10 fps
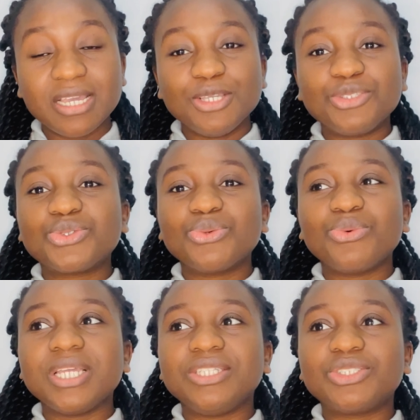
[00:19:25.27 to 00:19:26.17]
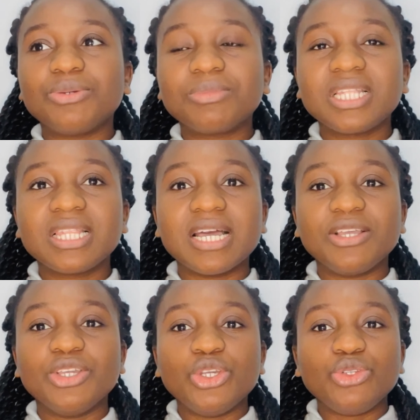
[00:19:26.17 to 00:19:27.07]
So it's something
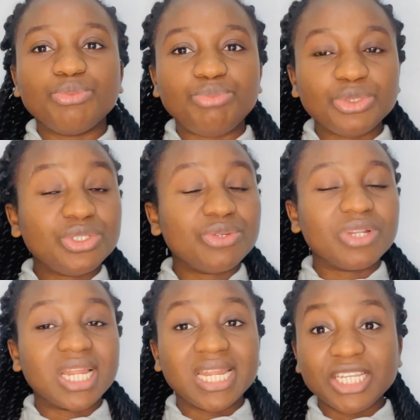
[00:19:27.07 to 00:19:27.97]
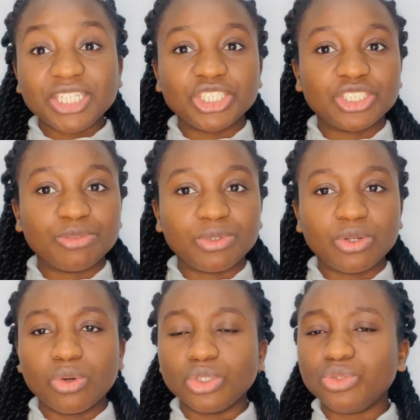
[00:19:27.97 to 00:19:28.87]
that you build a relationship with
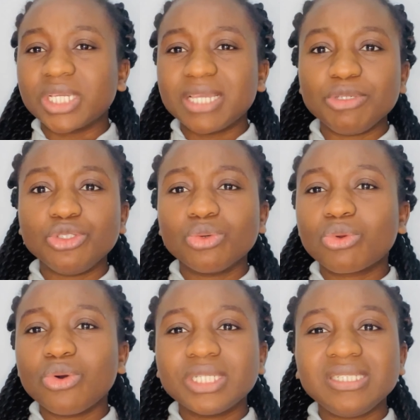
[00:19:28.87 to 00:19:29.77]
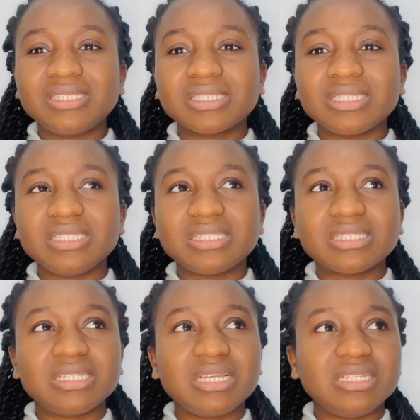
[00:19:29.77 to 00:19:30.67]
God. You keep, you know, God is
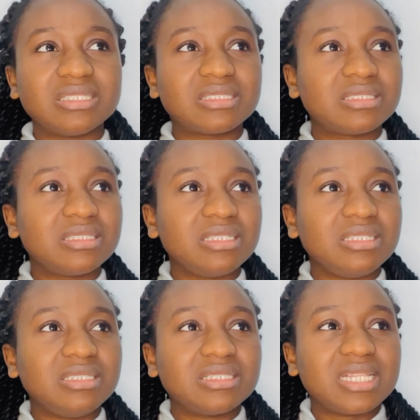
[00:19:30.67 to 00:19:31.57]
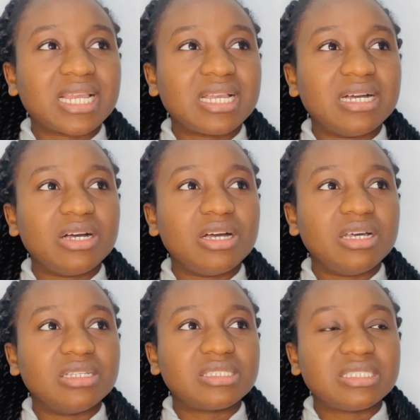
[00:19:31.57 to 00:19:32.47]
is is is like a
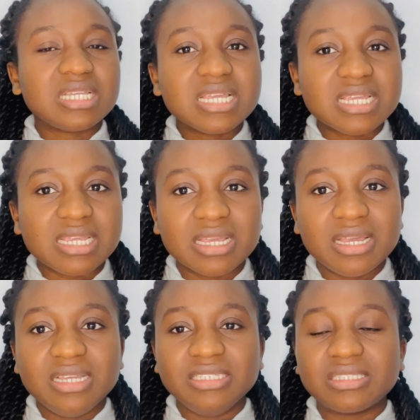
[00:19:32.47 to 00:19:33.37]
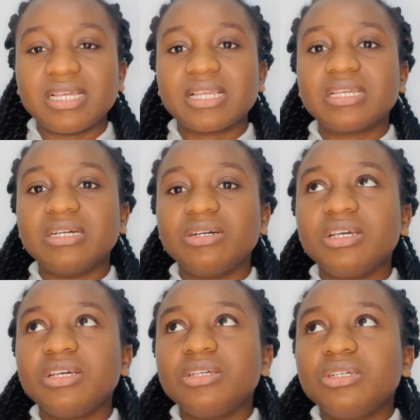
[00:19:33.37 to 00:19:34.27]
a sea. It's like a
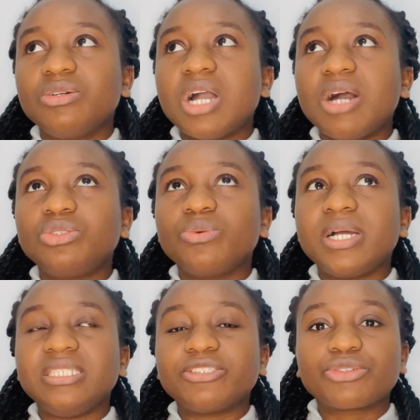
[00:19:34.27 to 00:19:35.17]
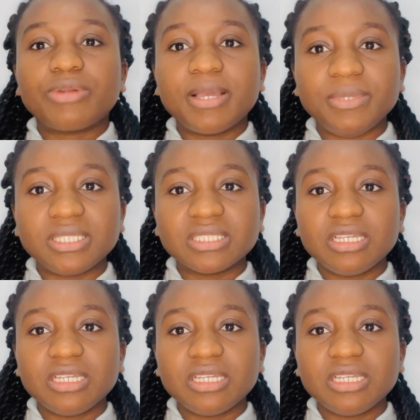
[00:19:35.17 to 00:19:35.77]
how do I describe it?